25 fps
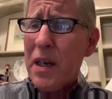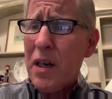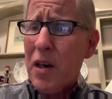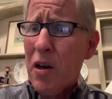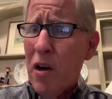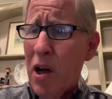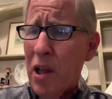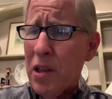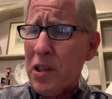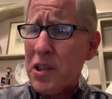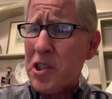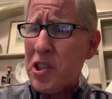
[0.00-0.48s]

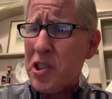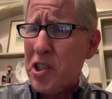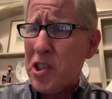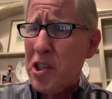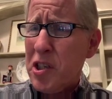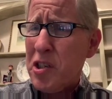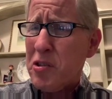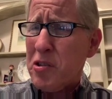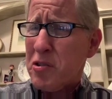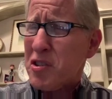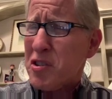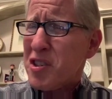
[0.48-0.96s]
College
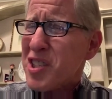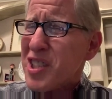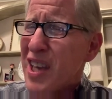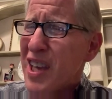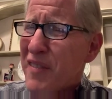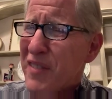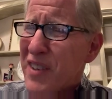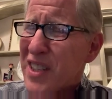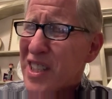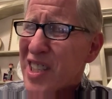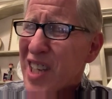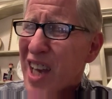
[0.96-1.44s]
seniors just
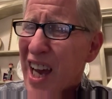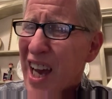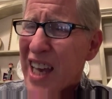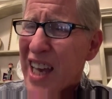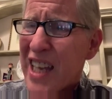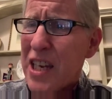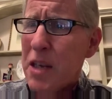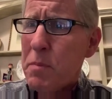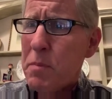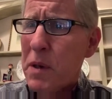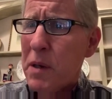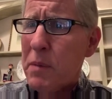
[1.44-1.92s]
have a
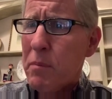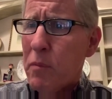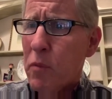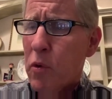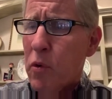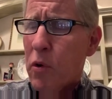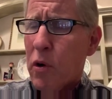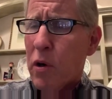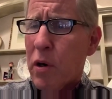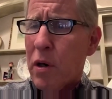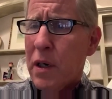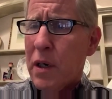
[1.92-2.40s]
tiny bit
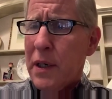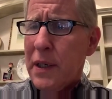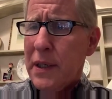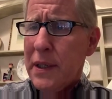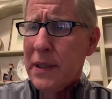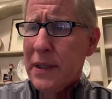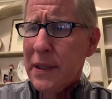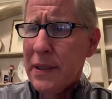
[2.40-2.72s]
more